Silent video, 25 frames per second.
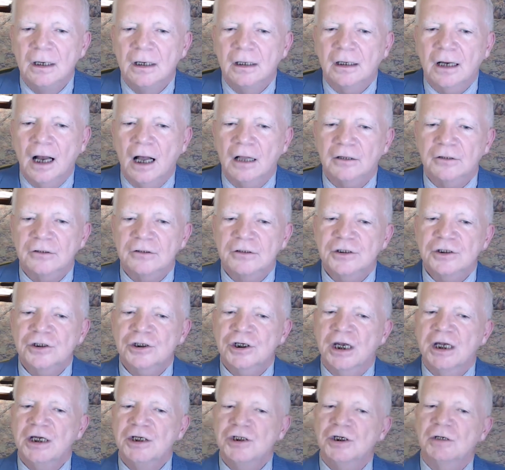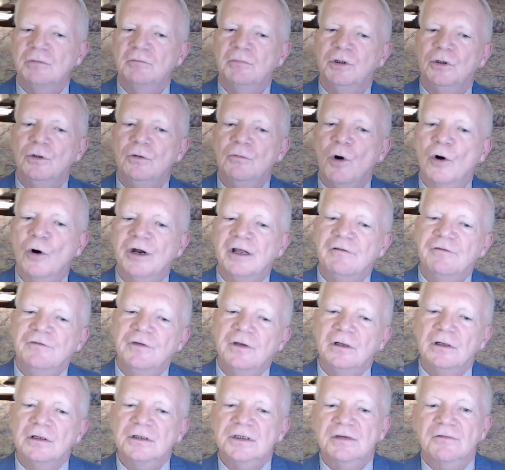Color changing blue, morning
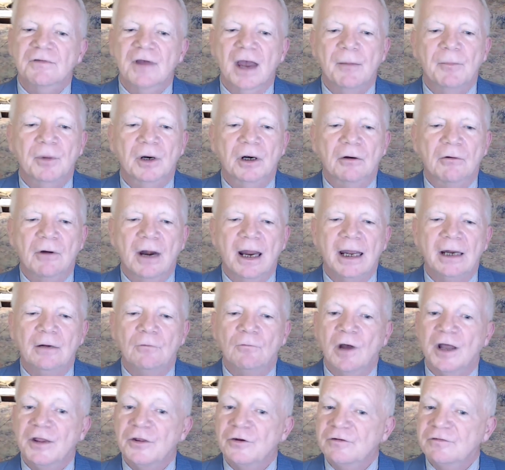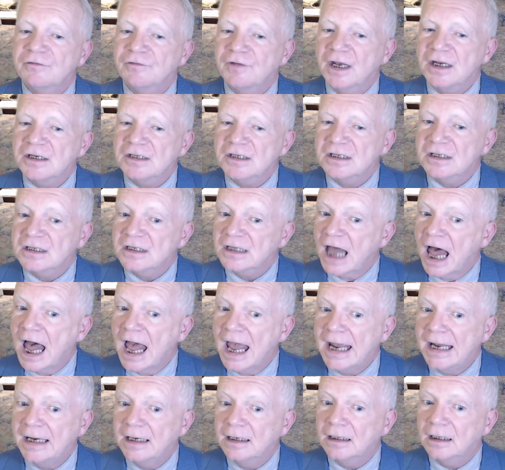fields of amber grain, weathered faces
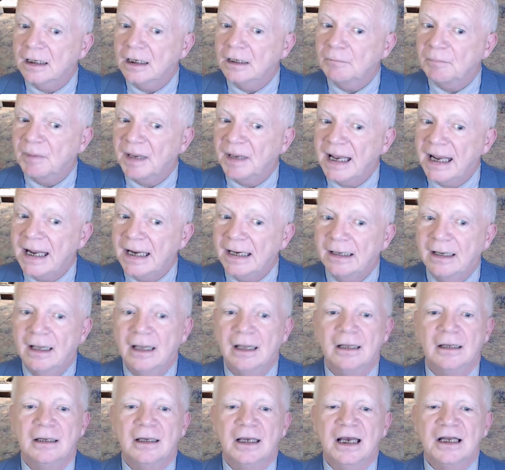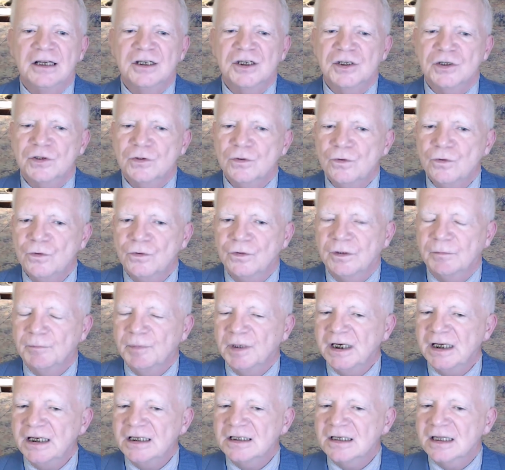lined in pain and soothed
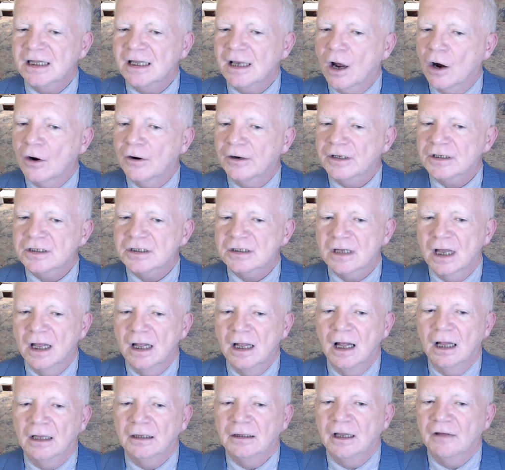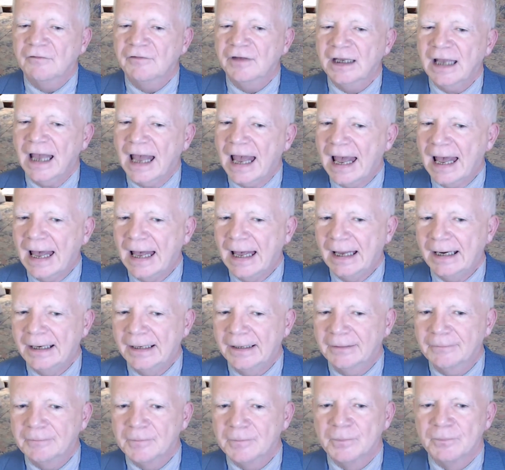beneath the artist's loving
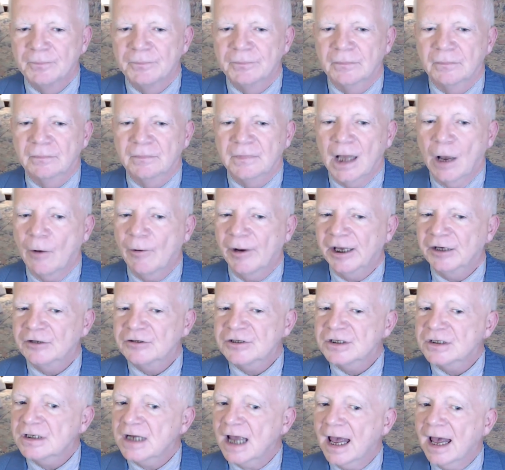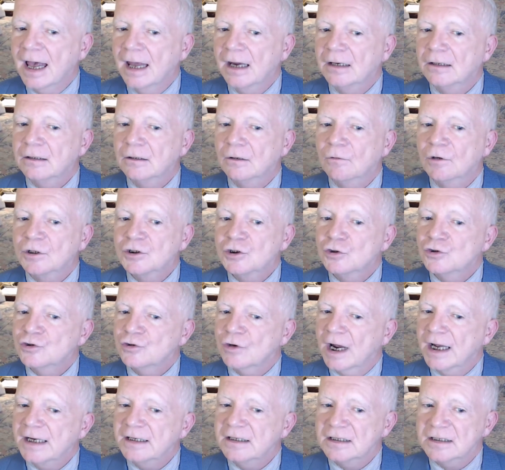hand. Now I understand what you
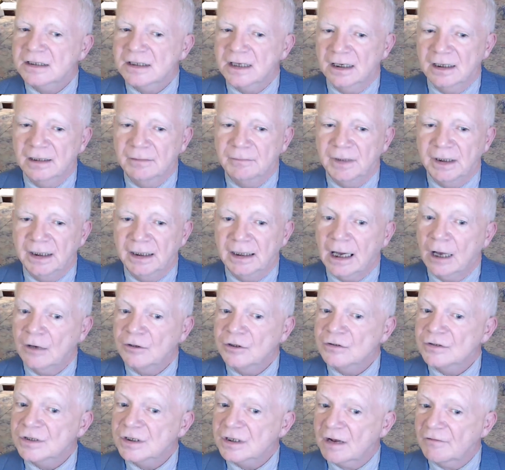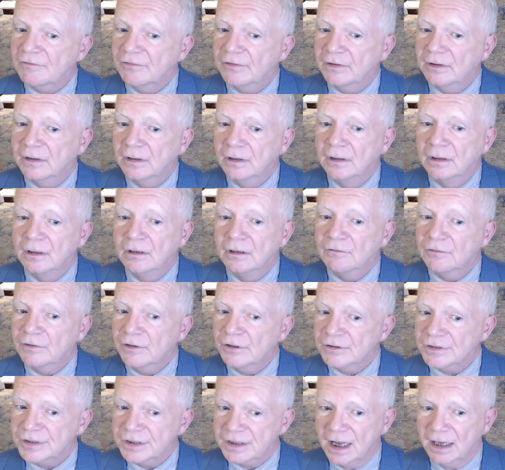tried to say to me and how you suffered for
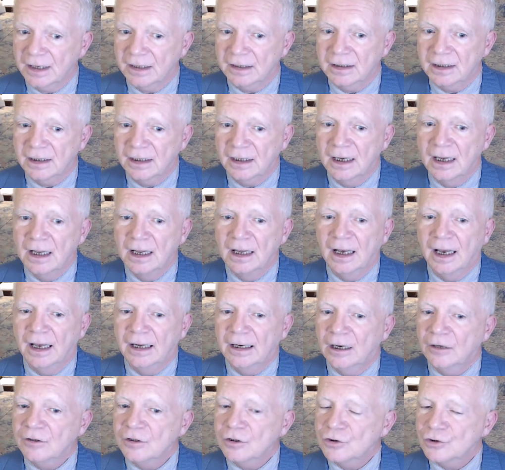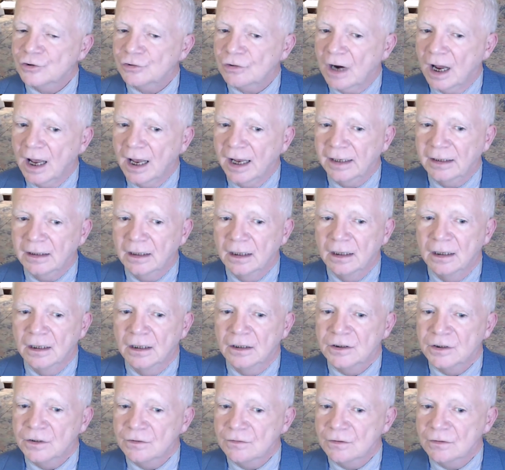your sanity and how you tried
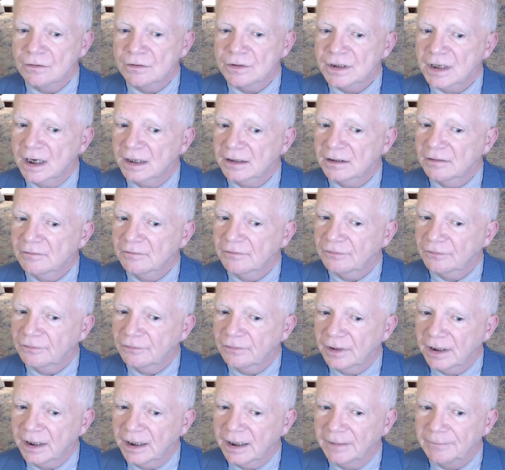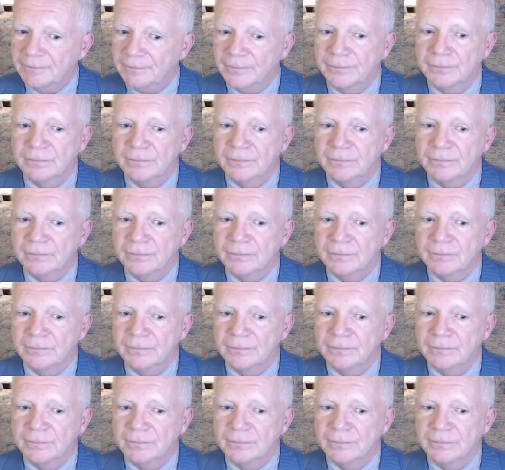to set them free.